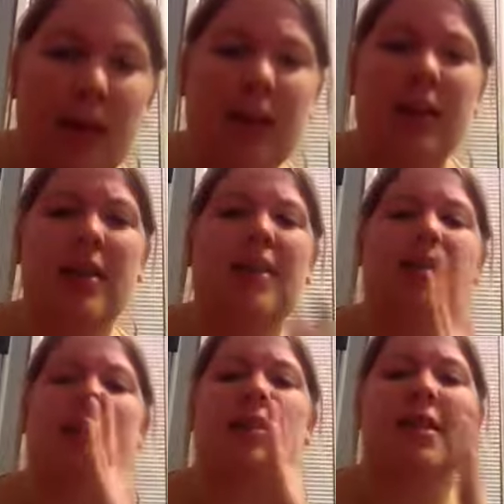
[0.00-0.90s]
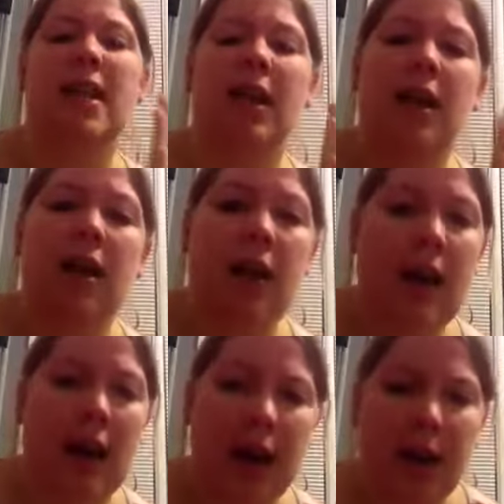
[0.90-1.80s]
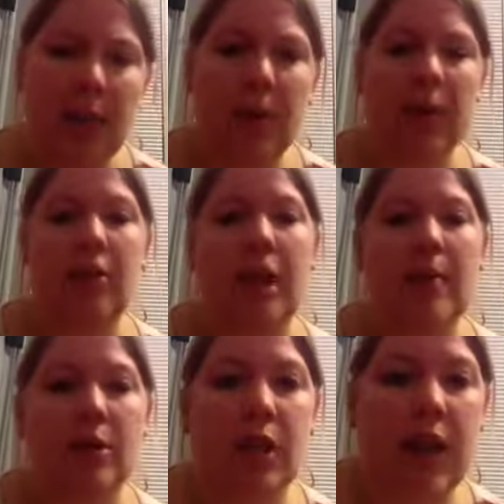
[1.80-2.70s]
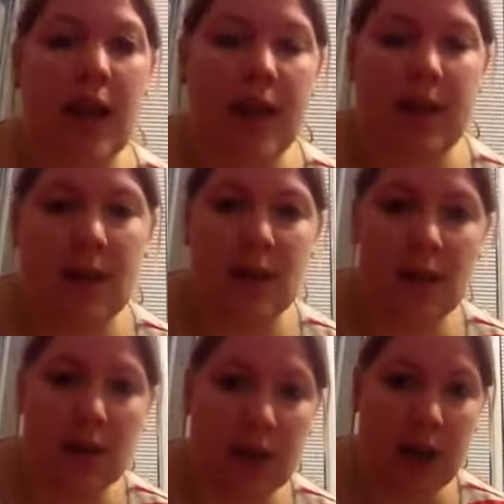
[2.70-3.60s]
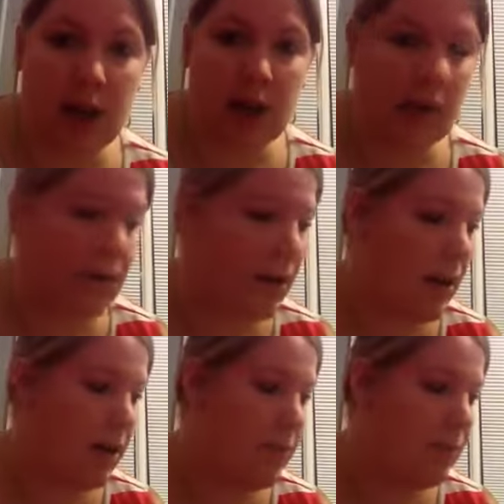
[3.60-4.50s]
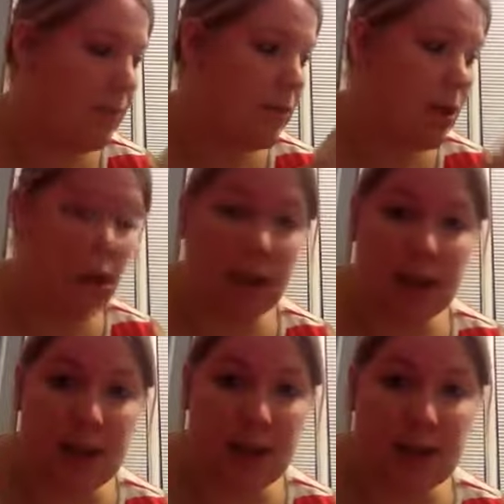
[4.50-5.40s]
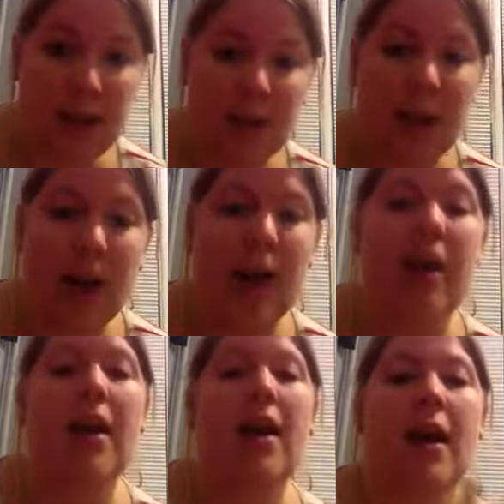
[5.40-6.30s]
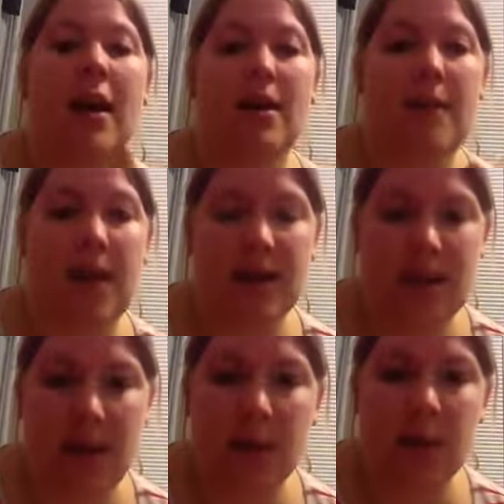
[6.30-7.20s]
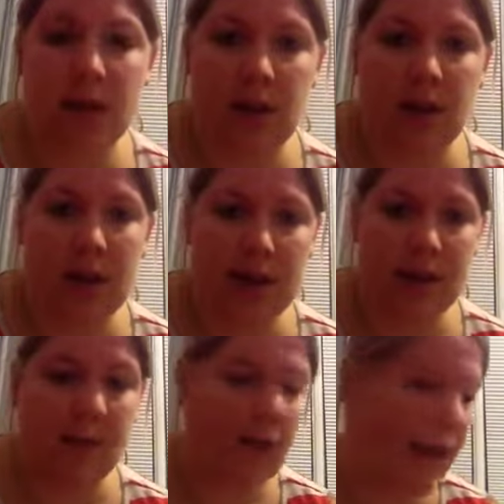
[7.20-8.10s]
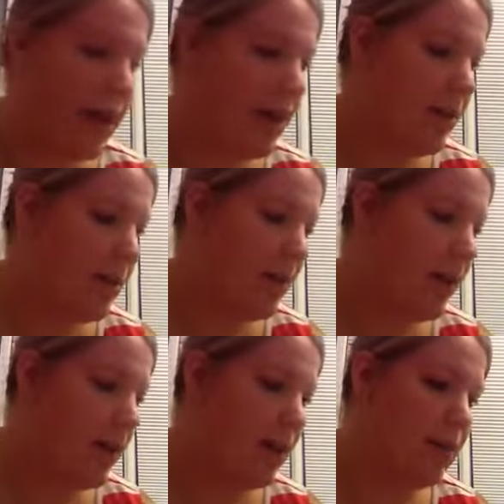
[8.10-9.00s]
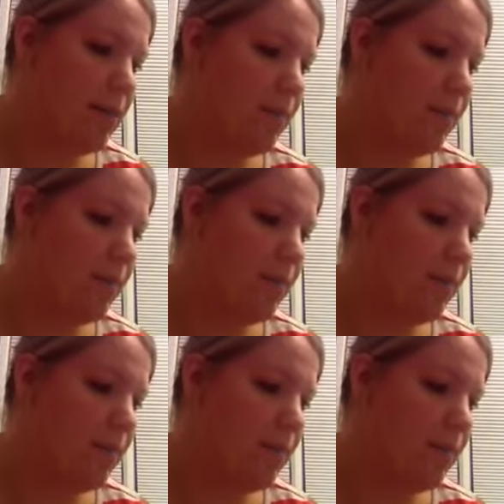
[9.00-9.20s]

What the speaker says: it's saying how much damage can this hurricane cause, okay? And that's how we're going to classify it, okay?